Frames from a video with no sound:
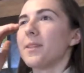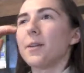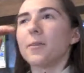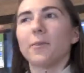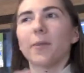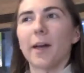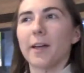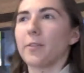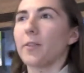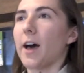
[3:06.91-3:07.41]

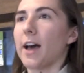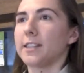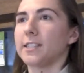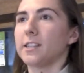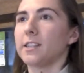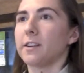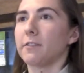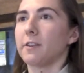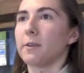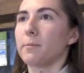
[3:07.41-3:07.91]
lots of
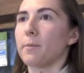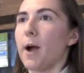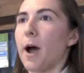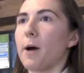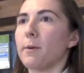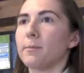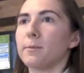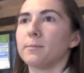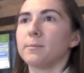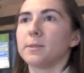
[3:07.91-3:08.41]
different
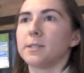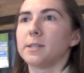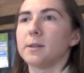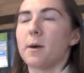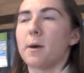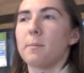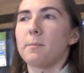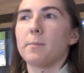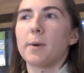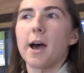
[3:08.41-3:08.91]
problems,
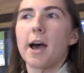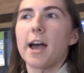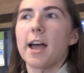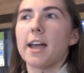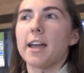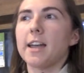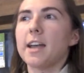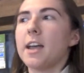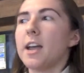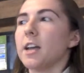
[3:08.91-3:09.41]
but
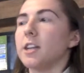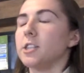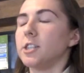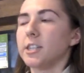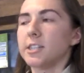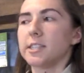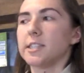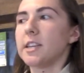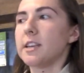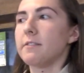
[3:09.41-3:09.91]

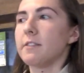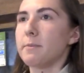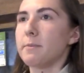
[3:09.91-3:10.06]
just even